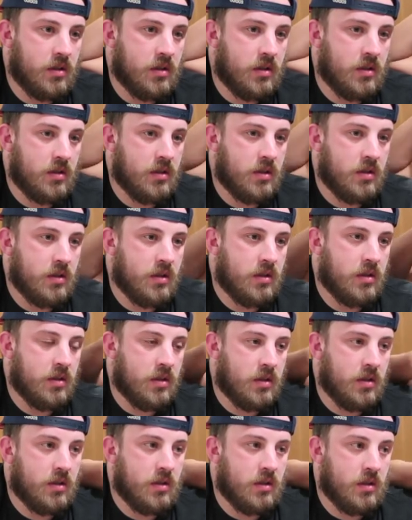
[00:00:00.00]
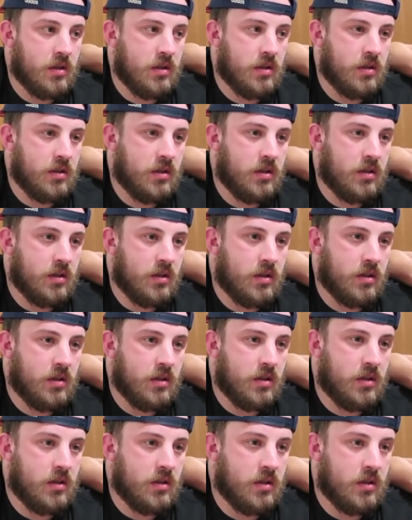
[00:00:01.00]

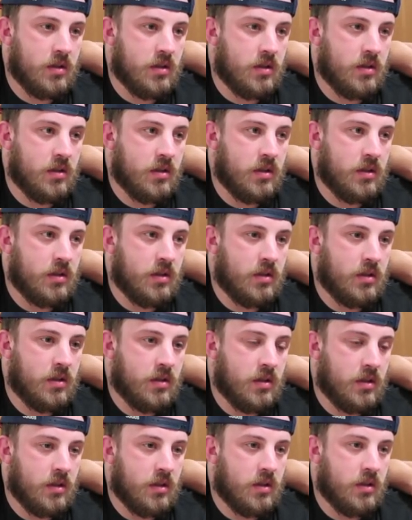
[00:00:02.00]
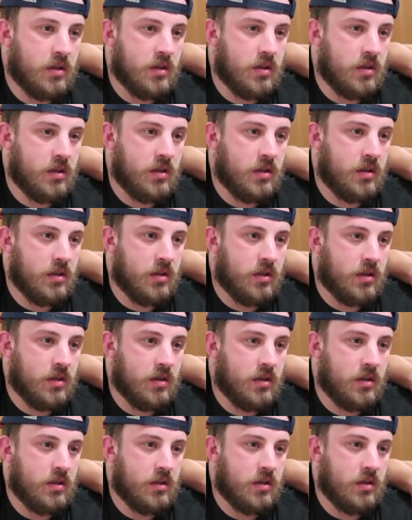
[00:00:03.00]

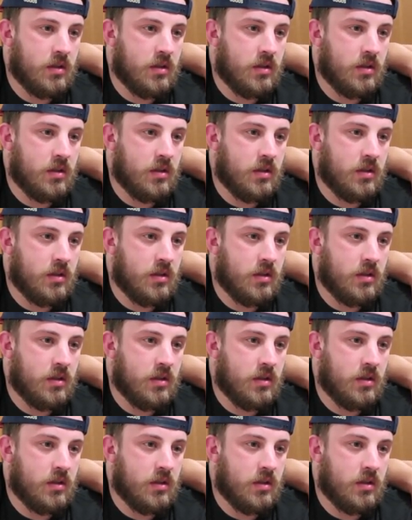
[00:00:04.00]
(silent)